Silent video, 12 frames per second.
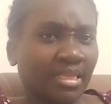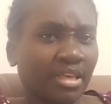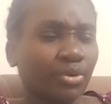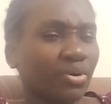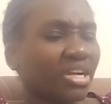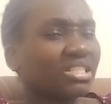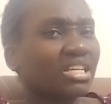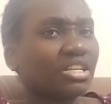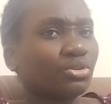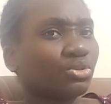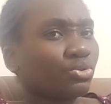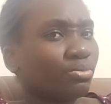You can't
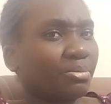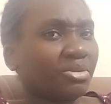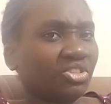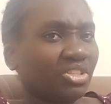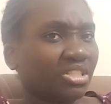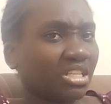handle trauma patient